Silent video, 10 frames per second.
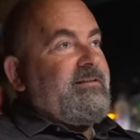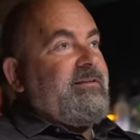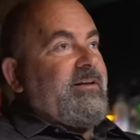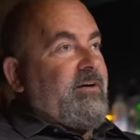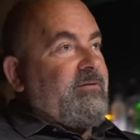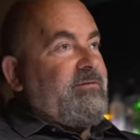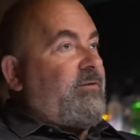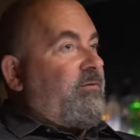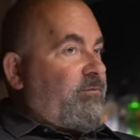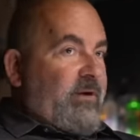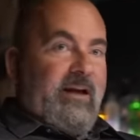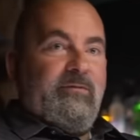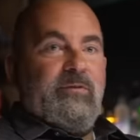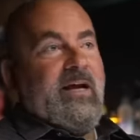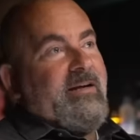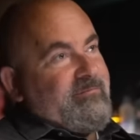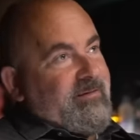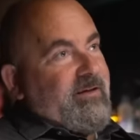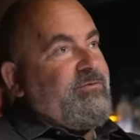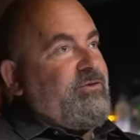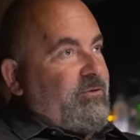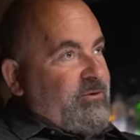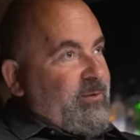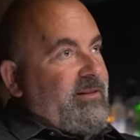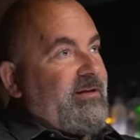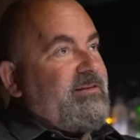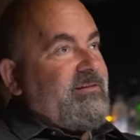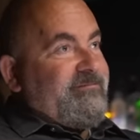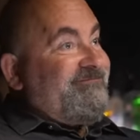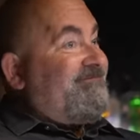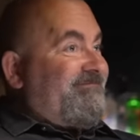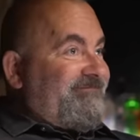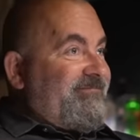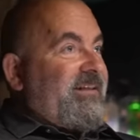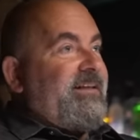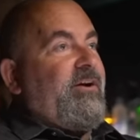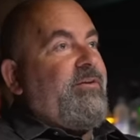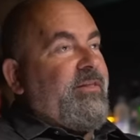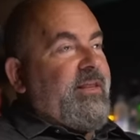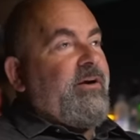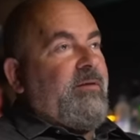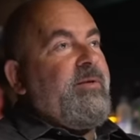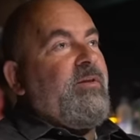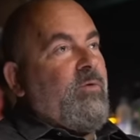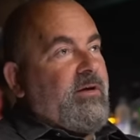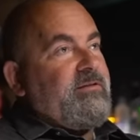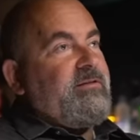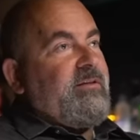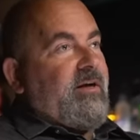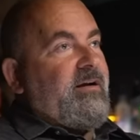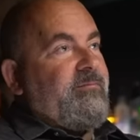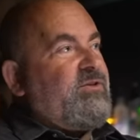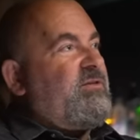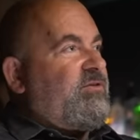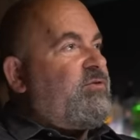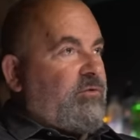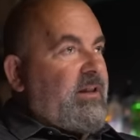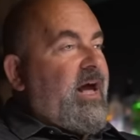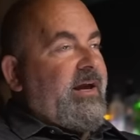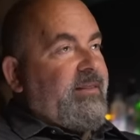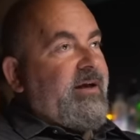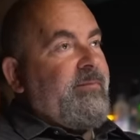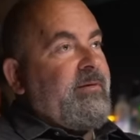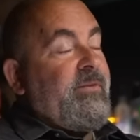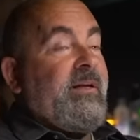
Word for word: you know so if we got if we got you know shooters with us you know, they're going to be the ones. Um, just just rely on them.